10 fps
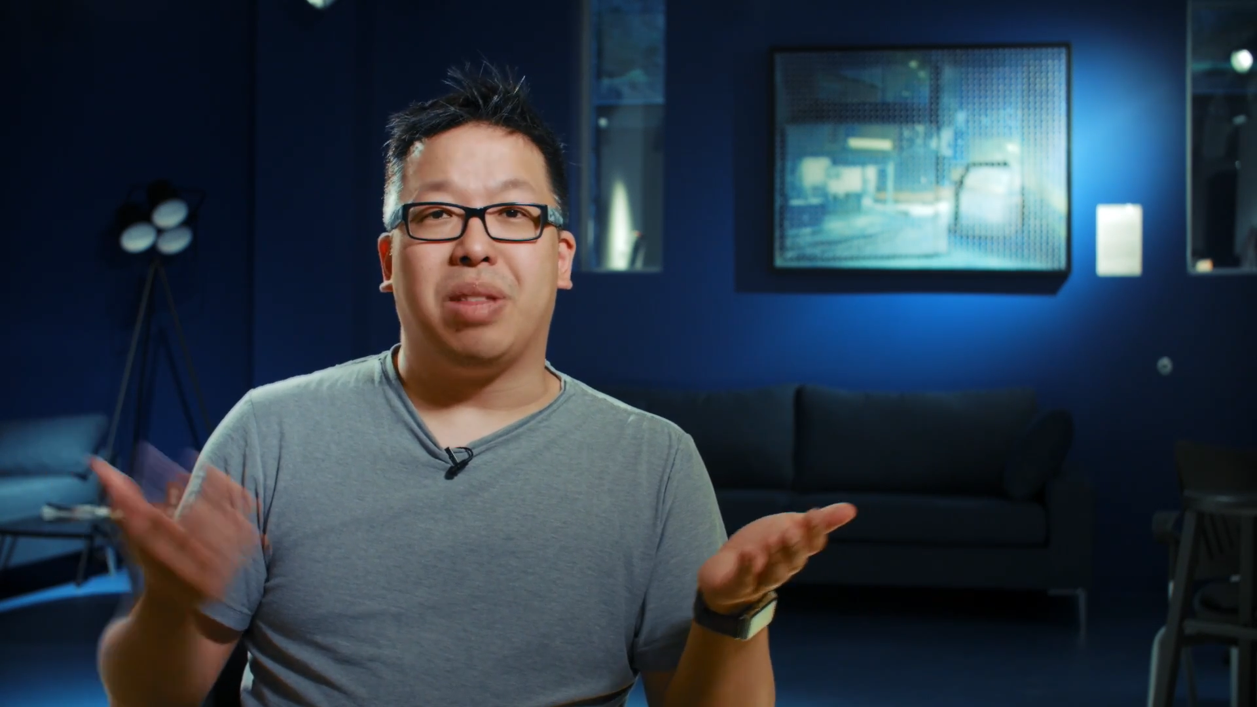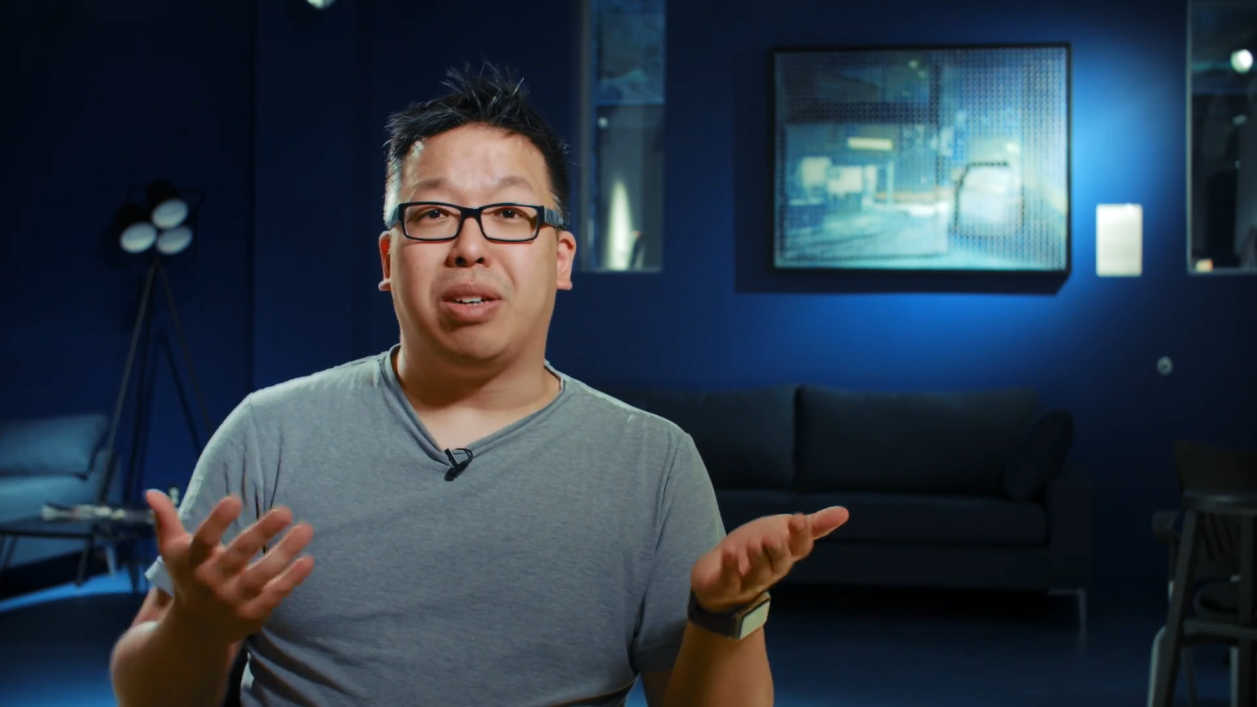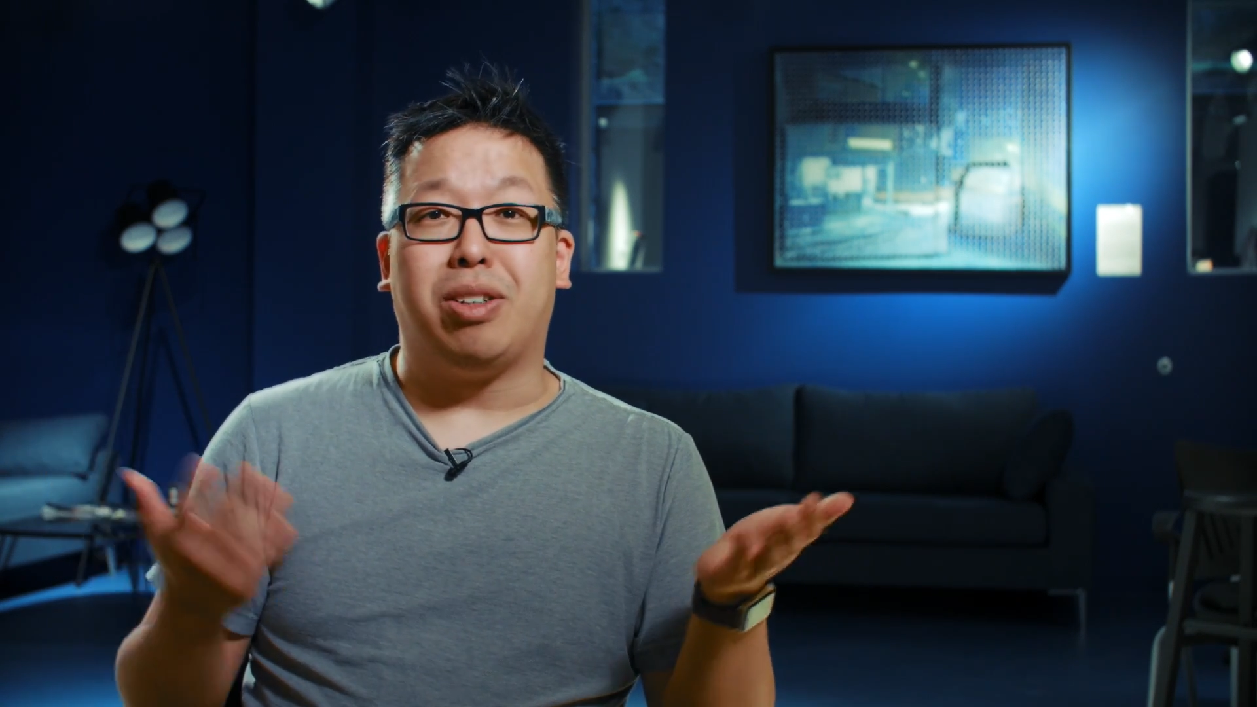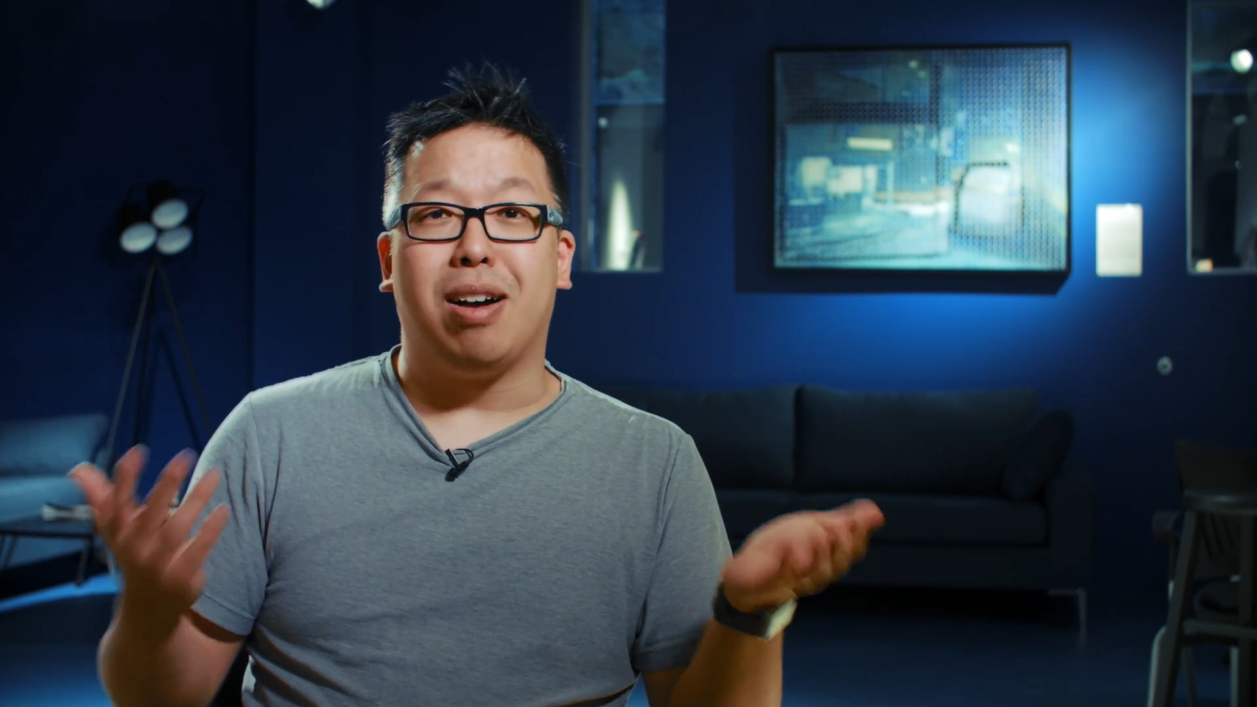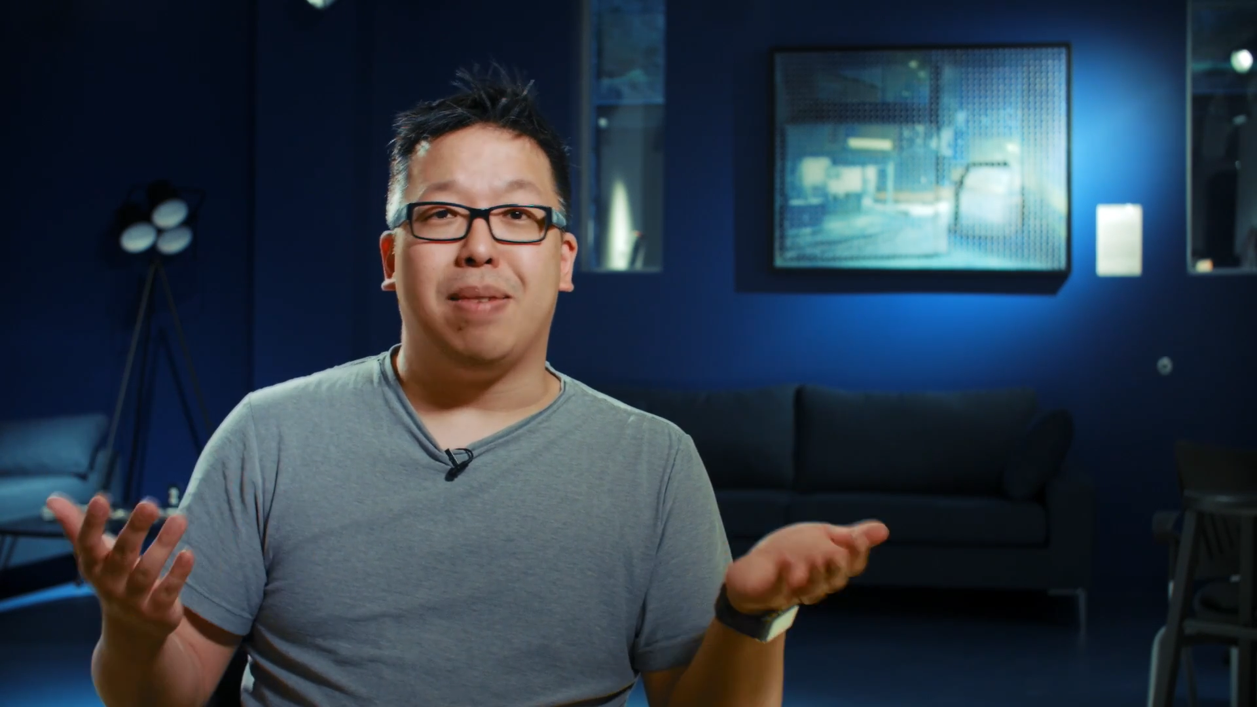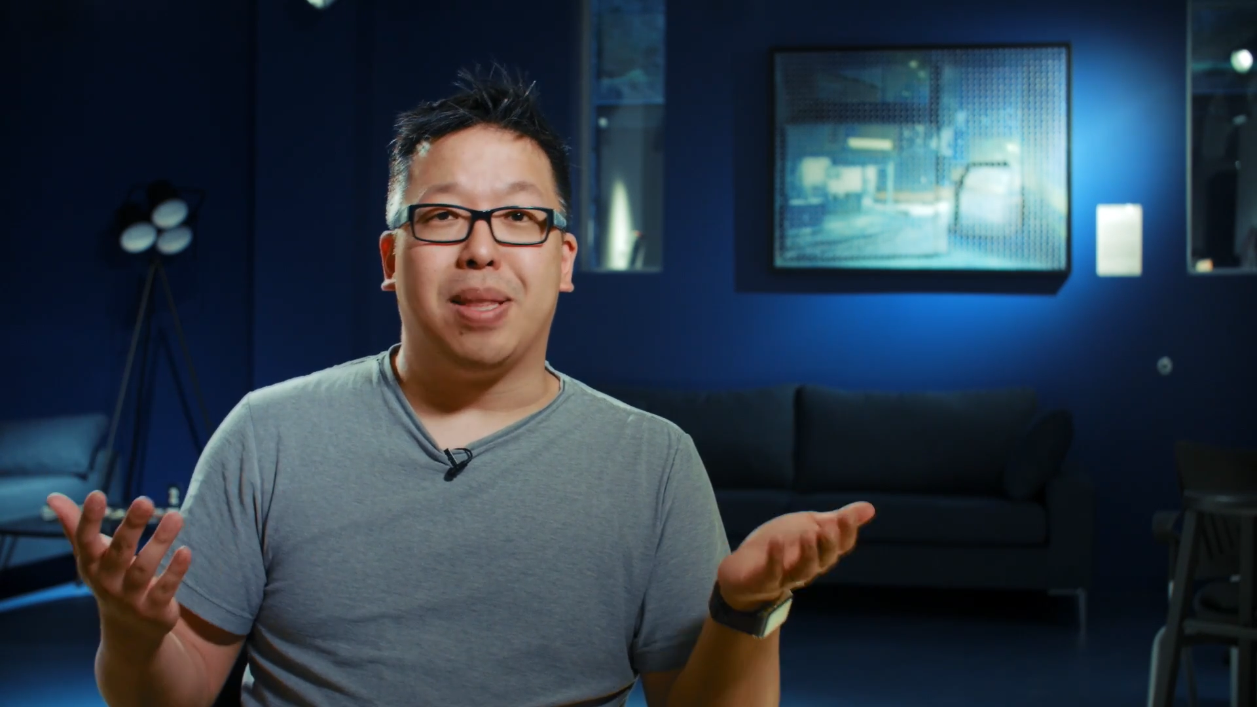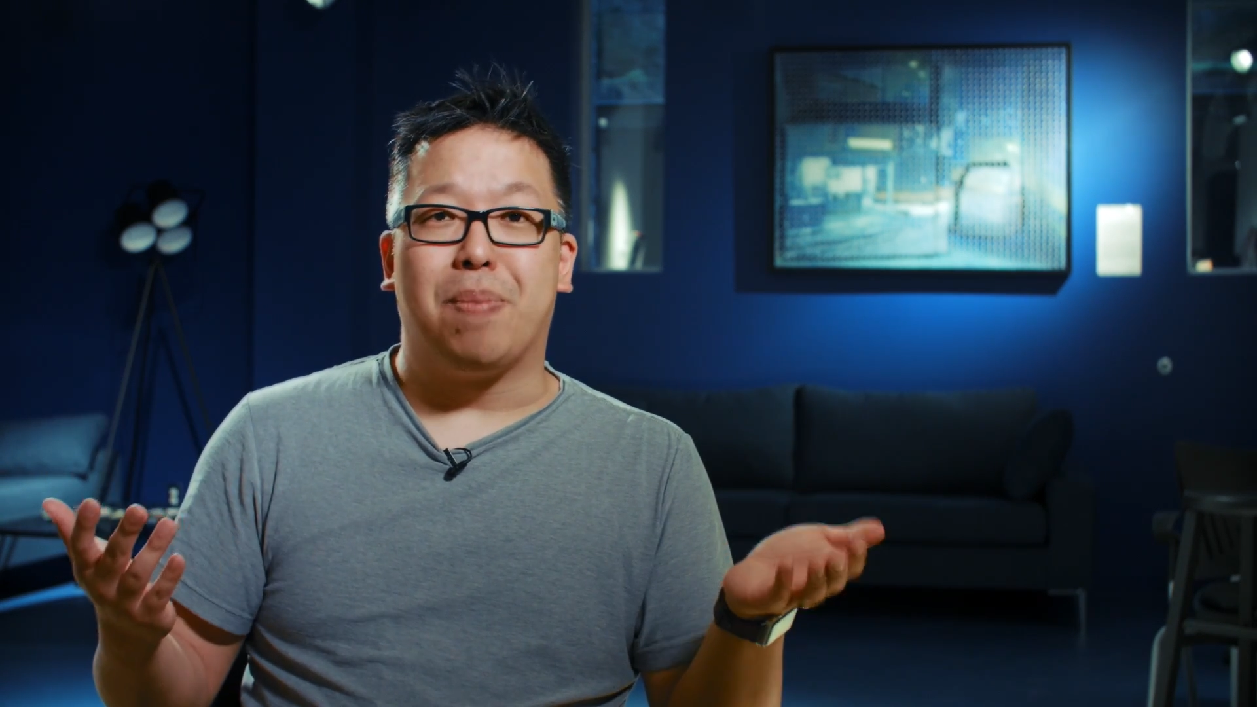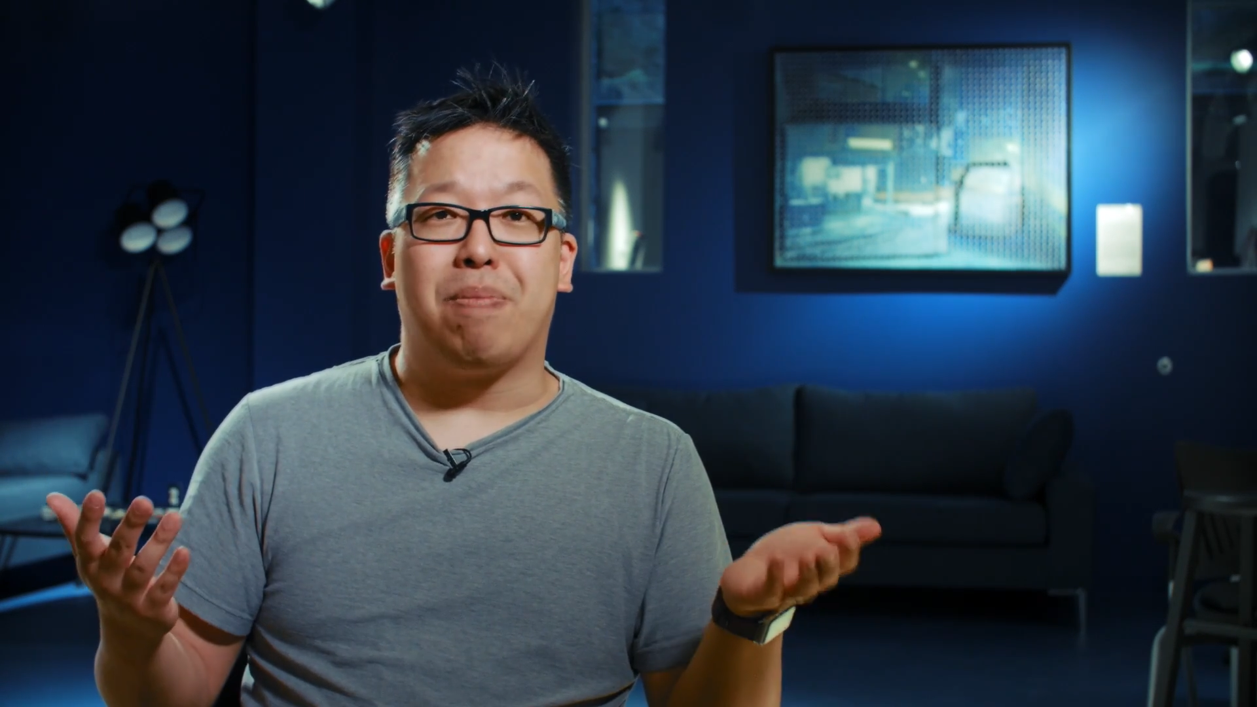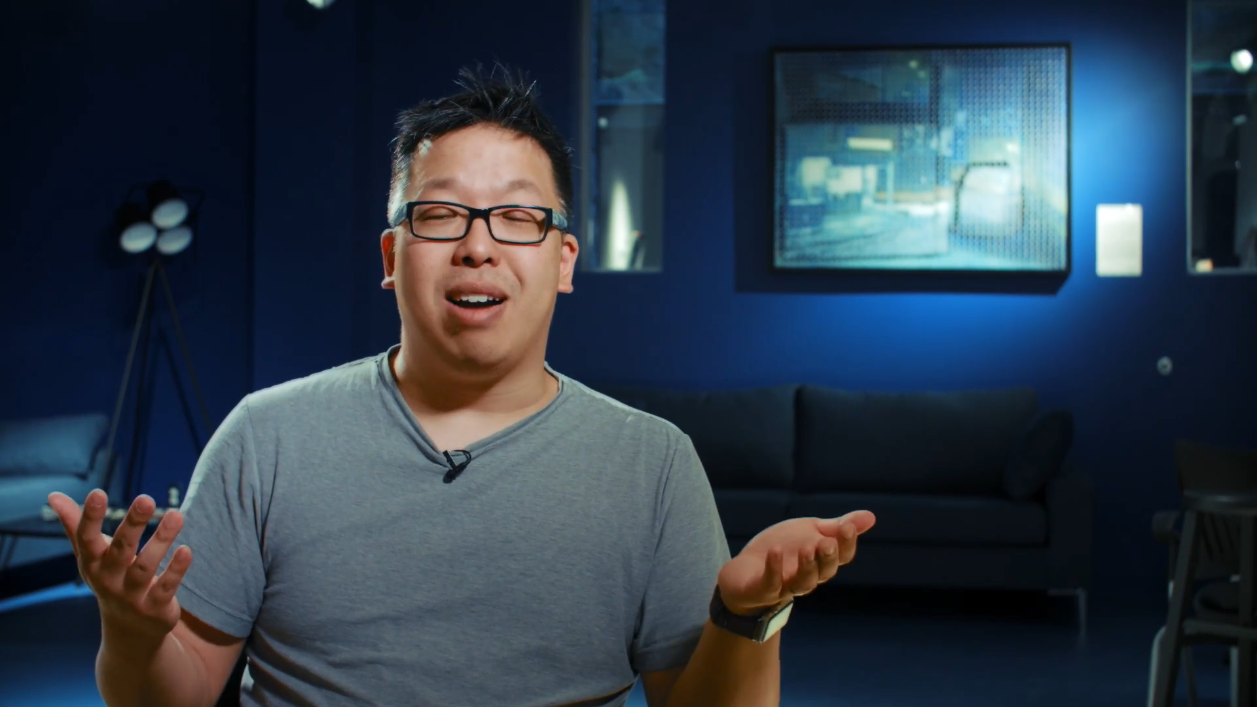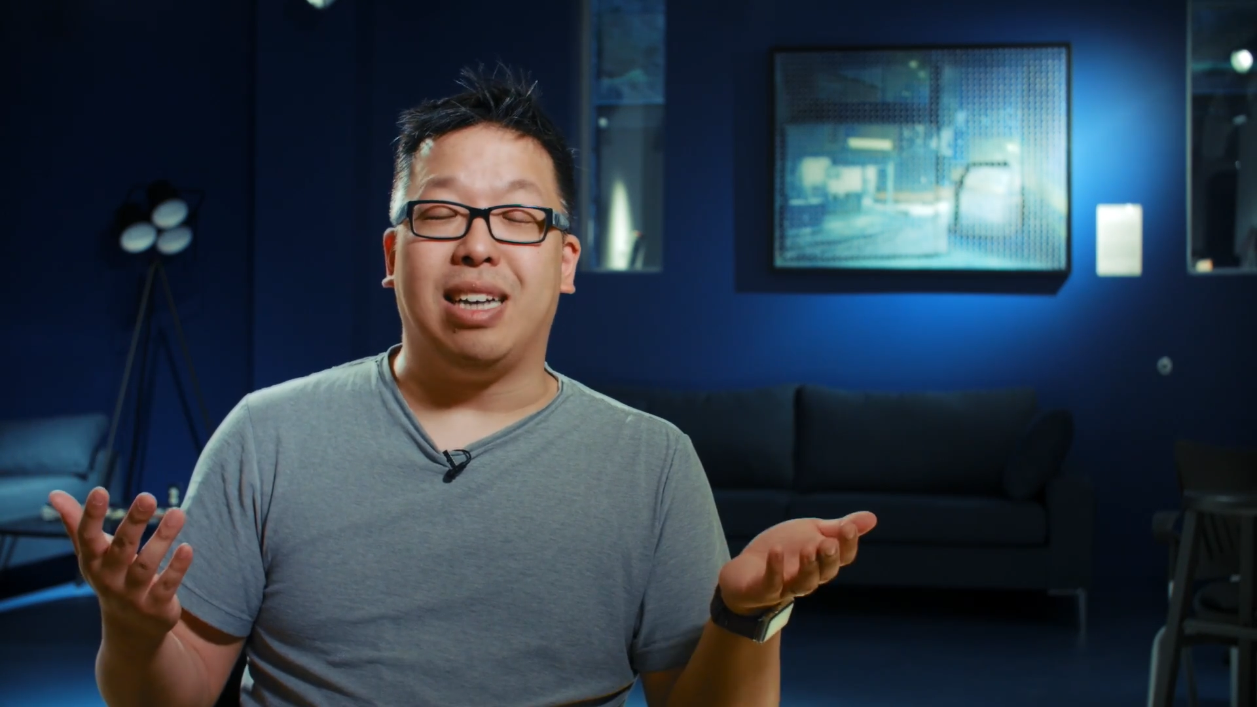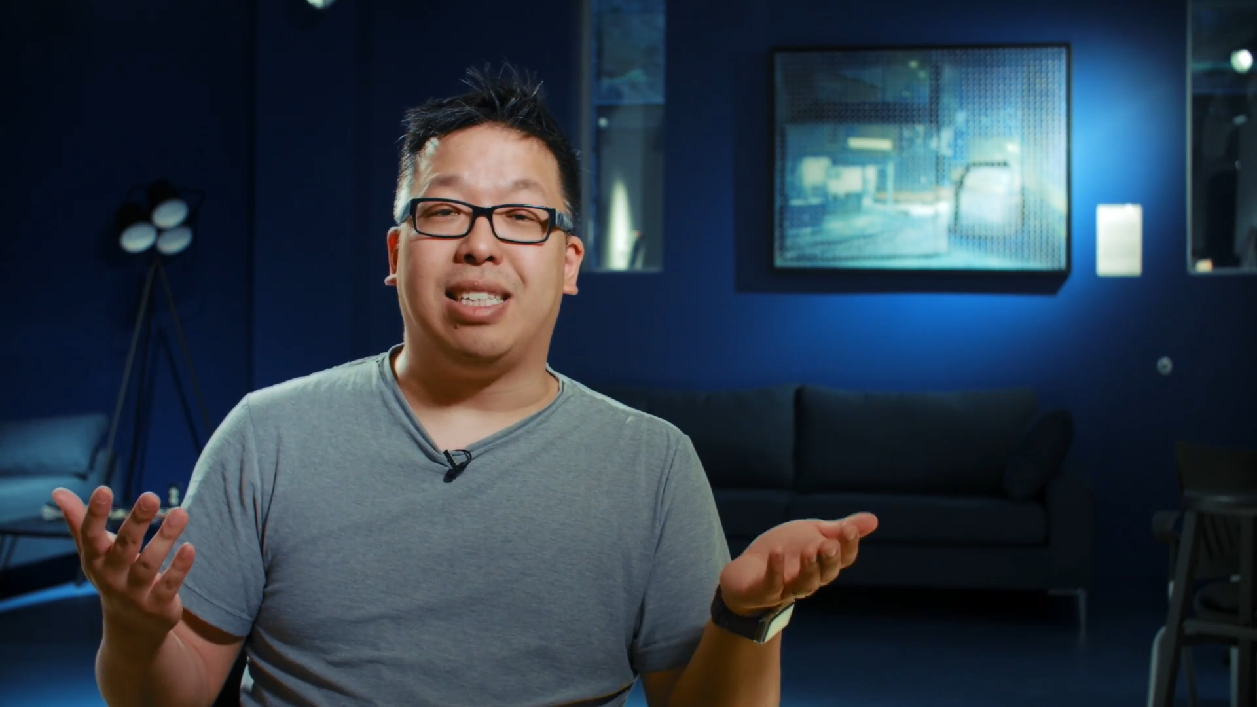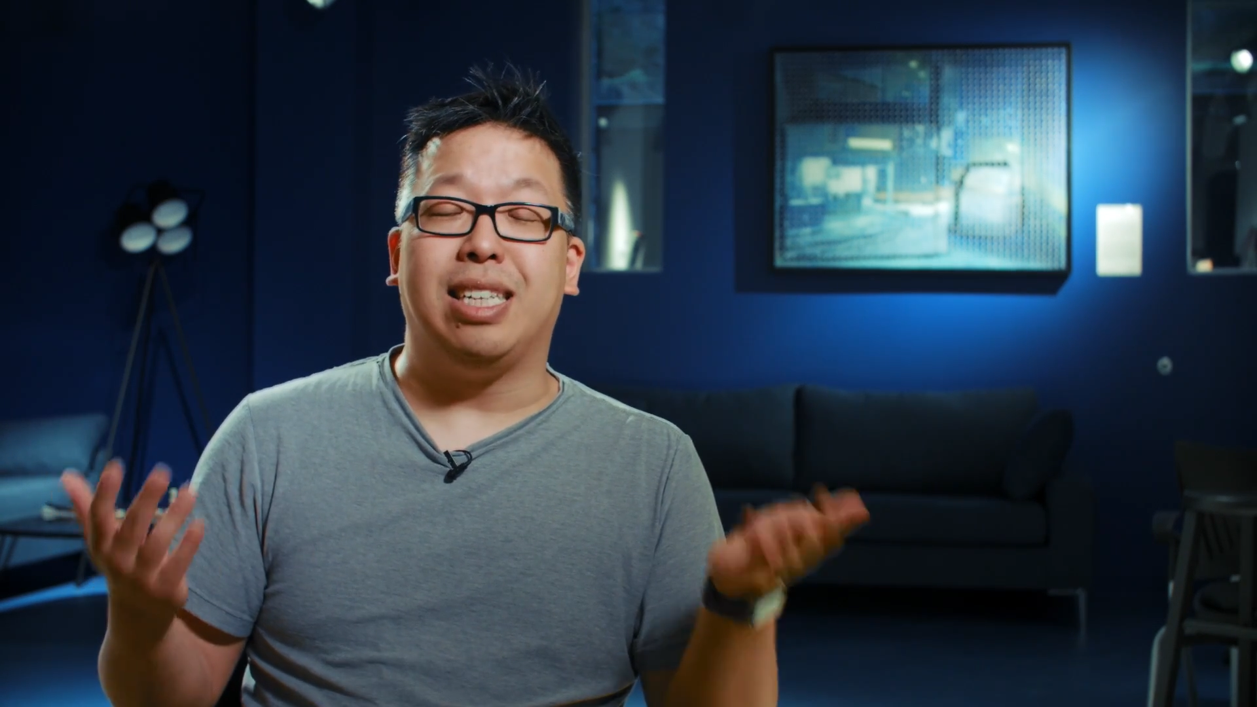without talking about the price.